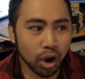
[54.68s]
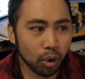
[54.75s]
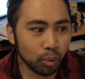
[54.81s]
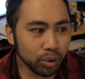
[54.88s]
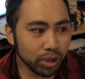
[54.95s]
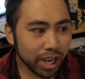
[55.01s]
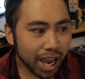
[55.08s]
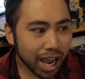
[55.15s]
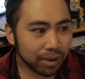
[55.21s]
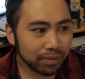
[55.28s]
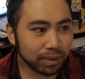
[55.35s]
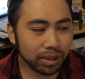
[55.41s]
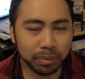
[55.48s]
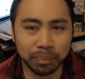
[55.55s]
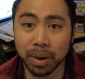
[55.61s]
we have
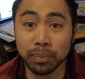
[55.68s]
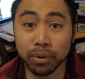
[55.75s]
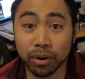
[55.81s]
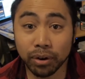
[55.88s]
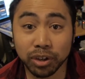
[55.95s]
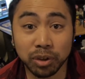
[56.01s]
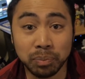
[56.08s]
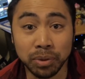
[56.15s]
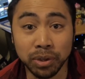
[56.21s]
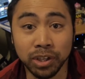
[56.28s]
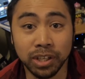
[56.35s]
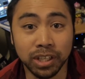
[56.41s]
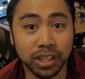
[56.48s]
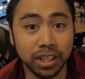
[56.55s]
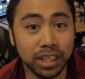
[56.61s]
a member in our
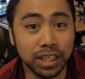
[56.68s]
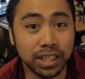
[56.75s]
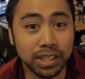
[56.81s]
community. He